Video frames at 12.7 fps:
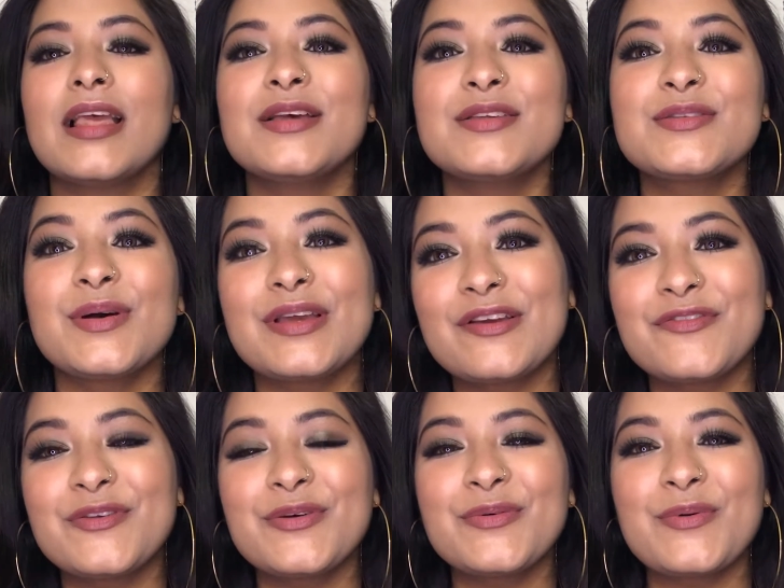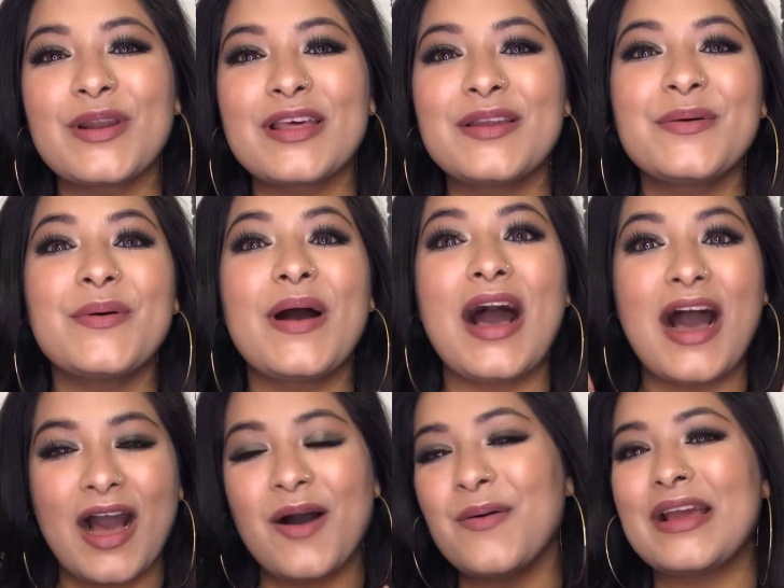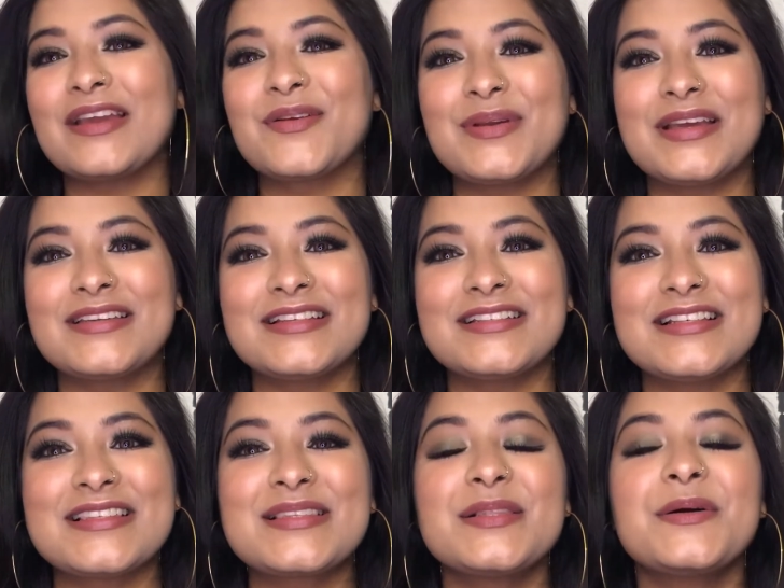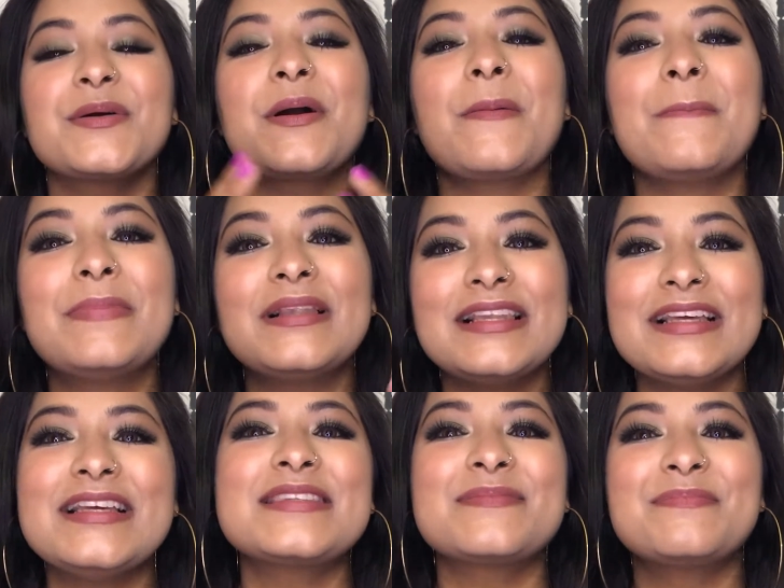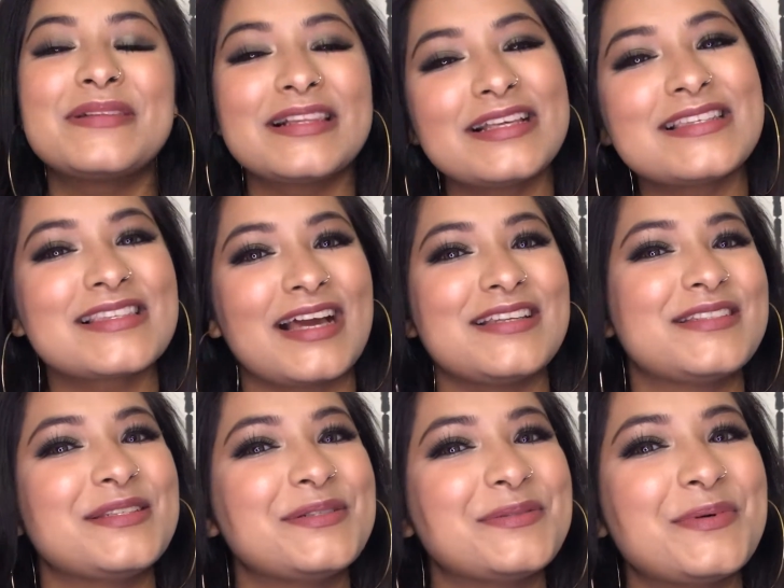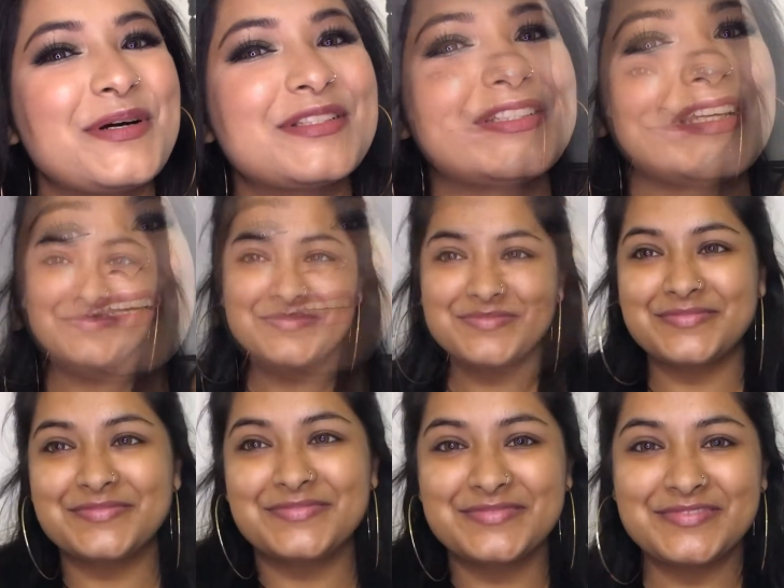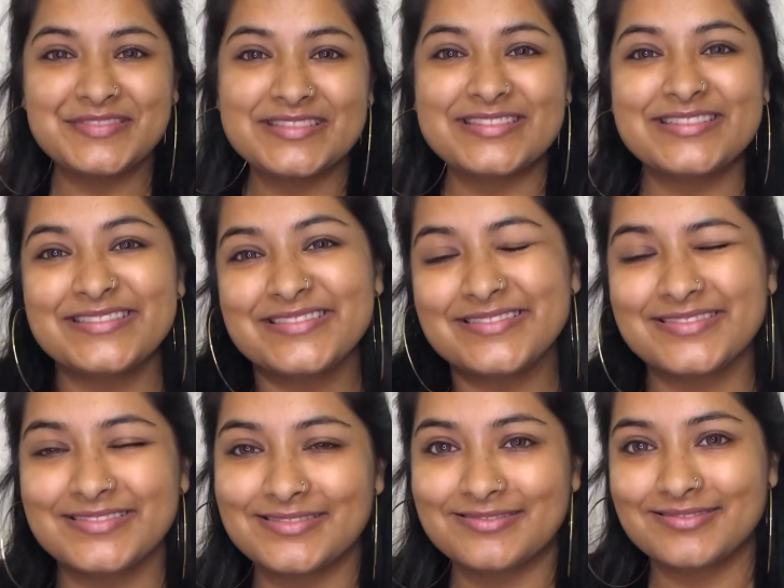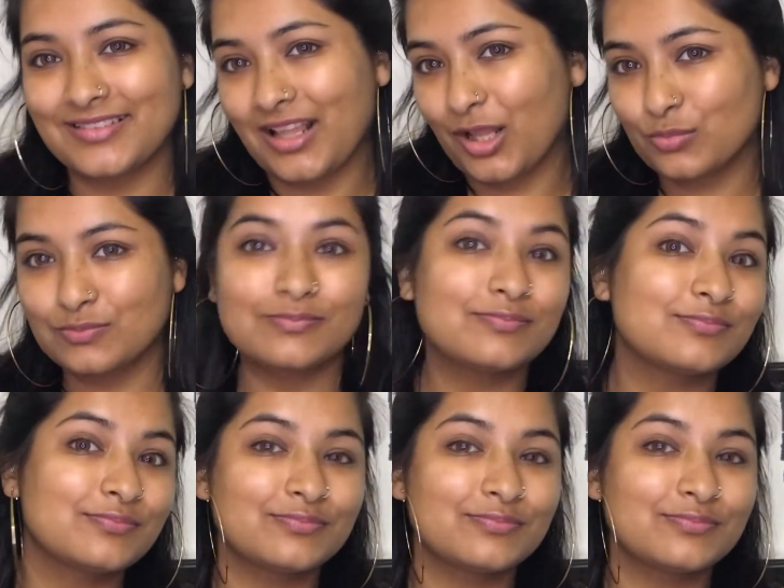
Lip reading: so if you want to know how I created this look, please continue watching. So I'm starting off with priming